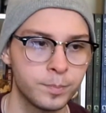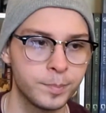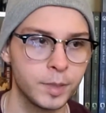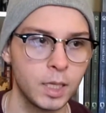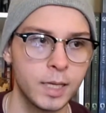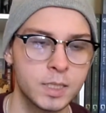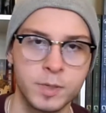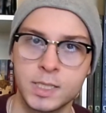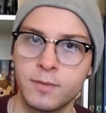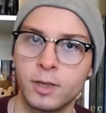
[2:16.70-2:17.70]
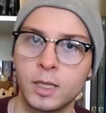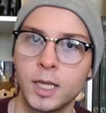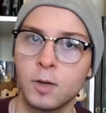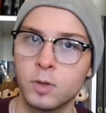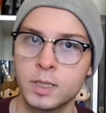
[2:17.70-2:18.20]
plot
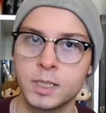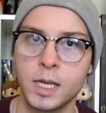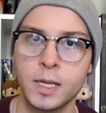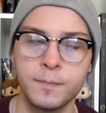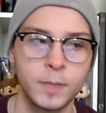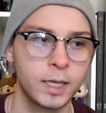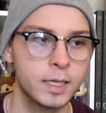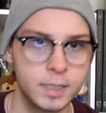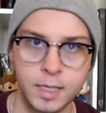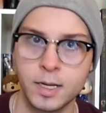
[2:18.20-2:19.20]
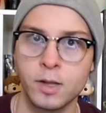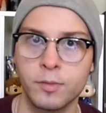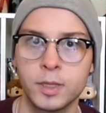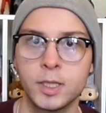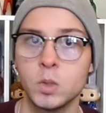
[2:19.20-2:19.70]
specifically, I wouldn't say. Like I said, I
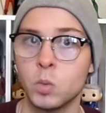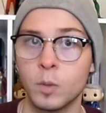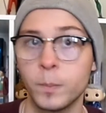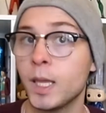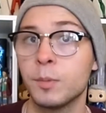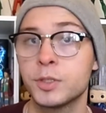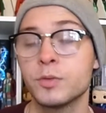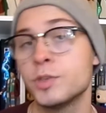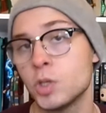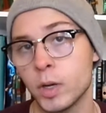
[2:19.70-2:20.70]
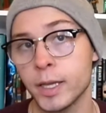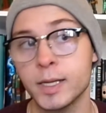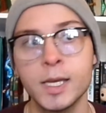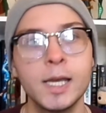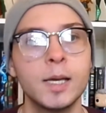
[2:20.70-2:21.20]
don't think you won't be able to enjoy
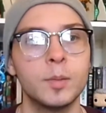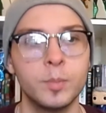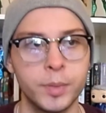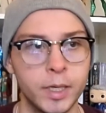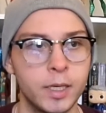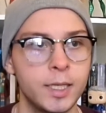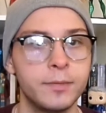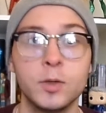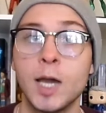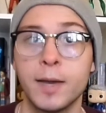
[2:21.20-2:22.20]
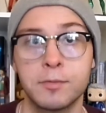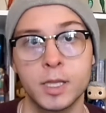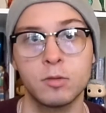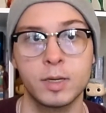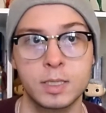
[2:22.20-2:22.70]
it, but if you have
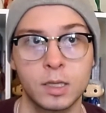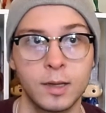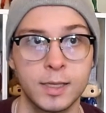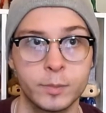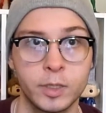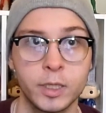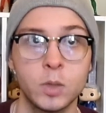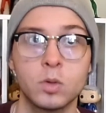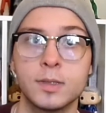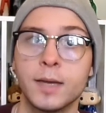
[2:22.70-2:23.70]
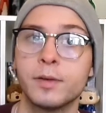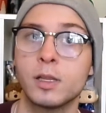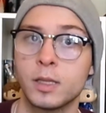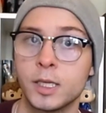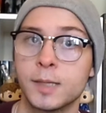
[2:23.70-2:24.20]
read the rest of the Cosmere, you will
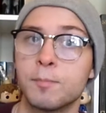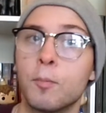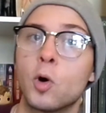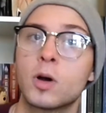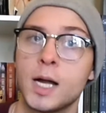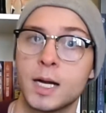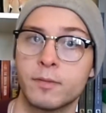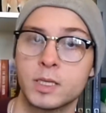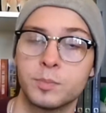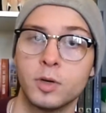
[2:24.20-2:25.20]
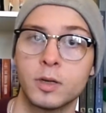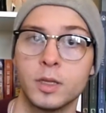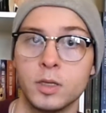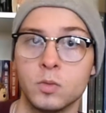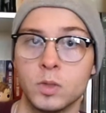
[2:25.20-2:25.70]
definitely get more out of this book
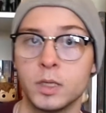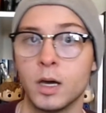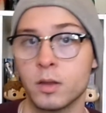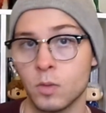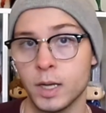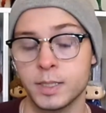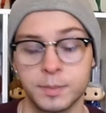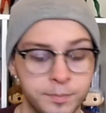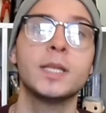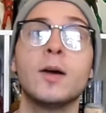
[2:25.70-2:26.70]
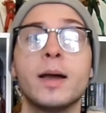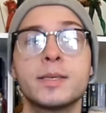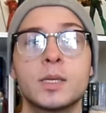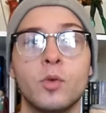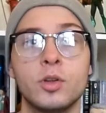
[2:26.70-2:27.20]
than you would otherwise. Now,
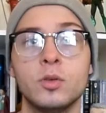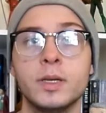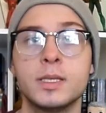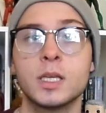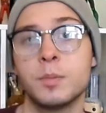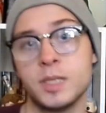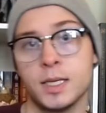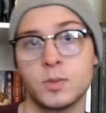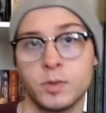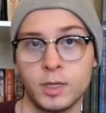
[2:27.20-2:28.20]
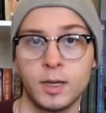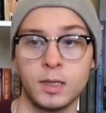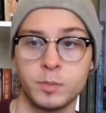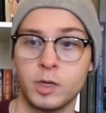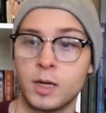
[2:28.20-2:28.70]
as someone who is obsessed with the
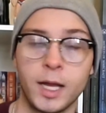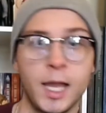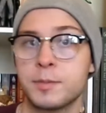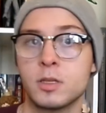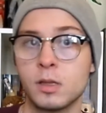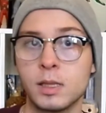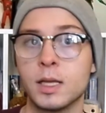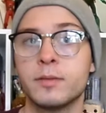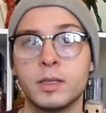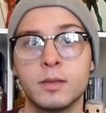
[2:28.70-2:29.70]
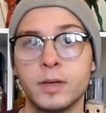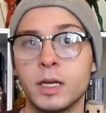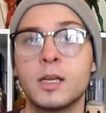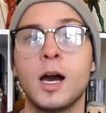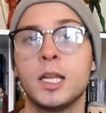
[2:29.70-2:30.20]
Cosmere, I absolutely love it. The very
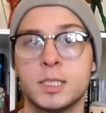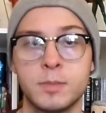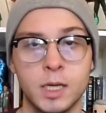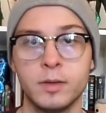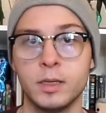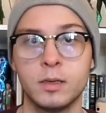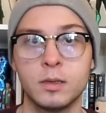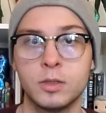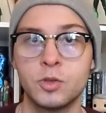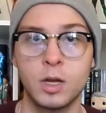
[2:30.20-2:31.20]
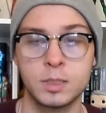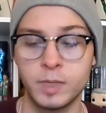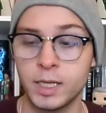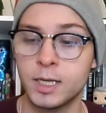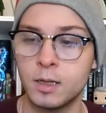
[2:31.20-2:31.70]
concept of it draws
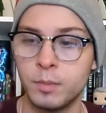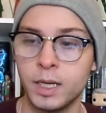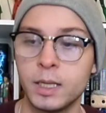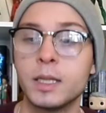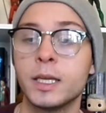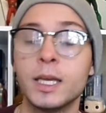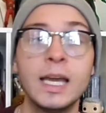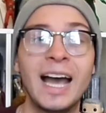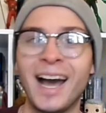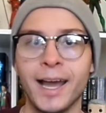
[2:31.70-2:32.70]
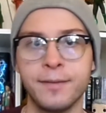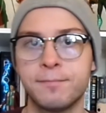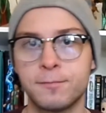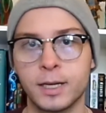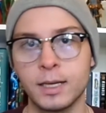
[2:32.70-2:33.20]
me in immediately. I
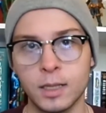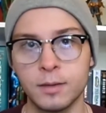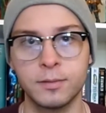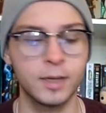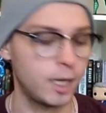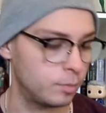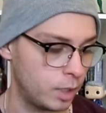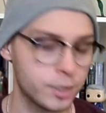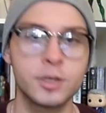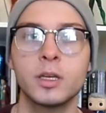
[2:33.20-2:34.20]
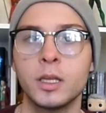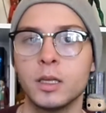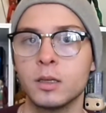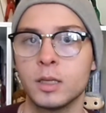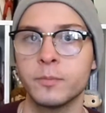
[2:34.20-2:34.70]
freaking love how much
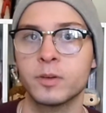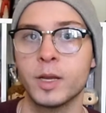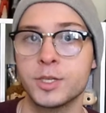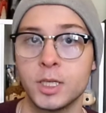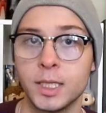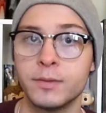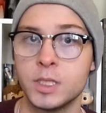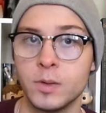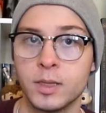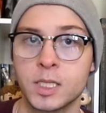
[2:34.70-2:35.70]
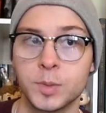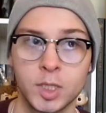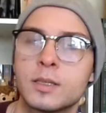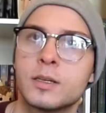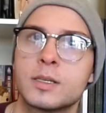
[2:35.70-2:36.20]
information he gives you in this
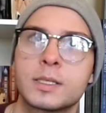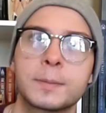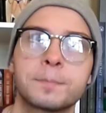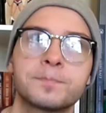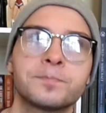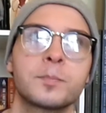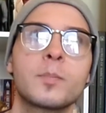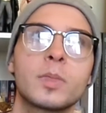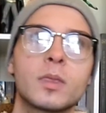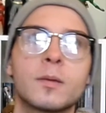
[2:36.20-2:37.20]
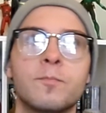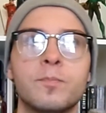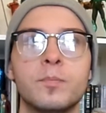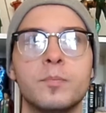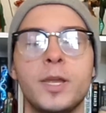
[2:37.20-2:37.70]
book. There's
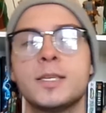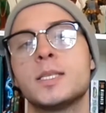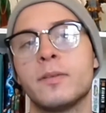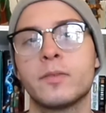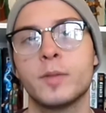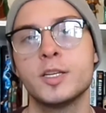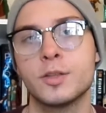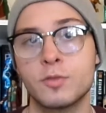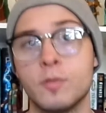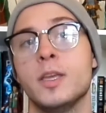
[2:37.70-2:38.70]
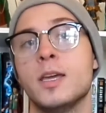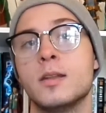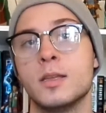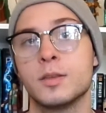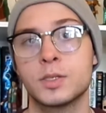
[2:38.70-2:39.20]
pieces of information thrown
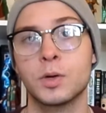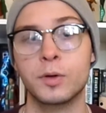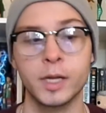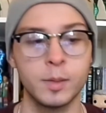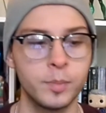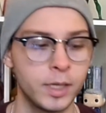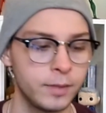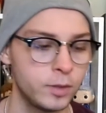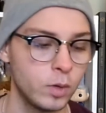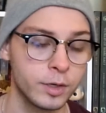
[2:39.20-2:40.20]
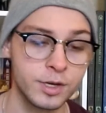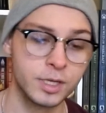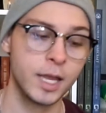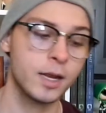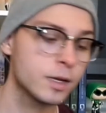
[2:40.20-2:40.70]
in the story, but if you
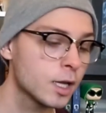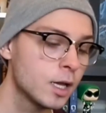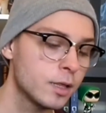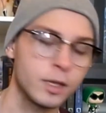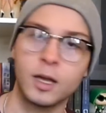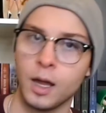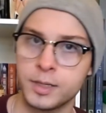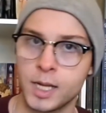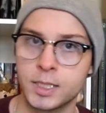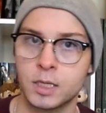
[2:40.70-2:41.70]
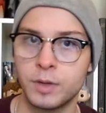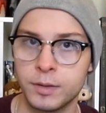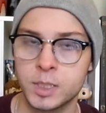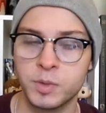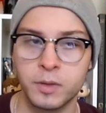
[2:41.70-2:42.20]
understand the context
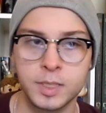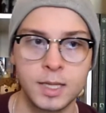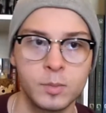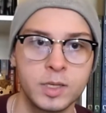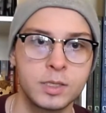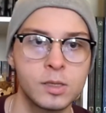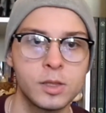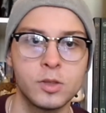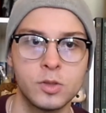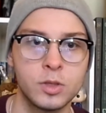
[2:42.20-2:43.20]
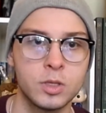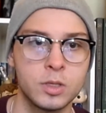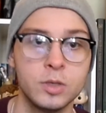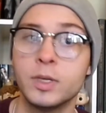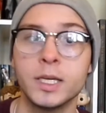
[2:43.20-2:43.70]
around some of those elements,
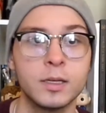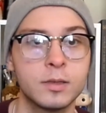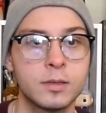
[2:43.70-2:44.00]
you get,